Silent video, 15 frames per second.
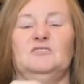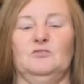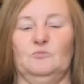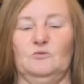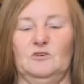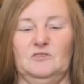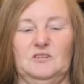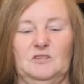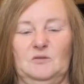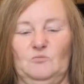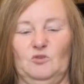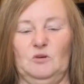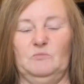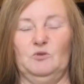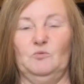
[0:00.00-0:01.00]
to work
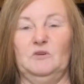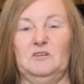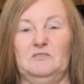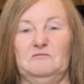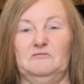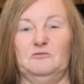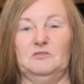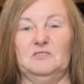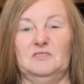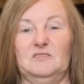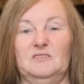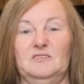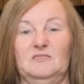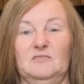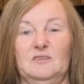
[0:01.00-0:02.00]
anymore, but we can force
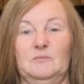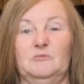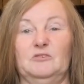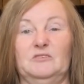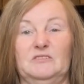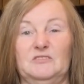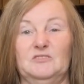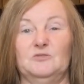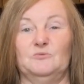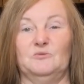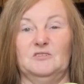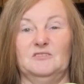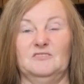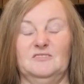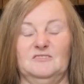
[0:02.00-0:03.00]
illegal immigrants to
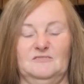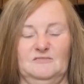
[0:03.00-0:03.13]
work.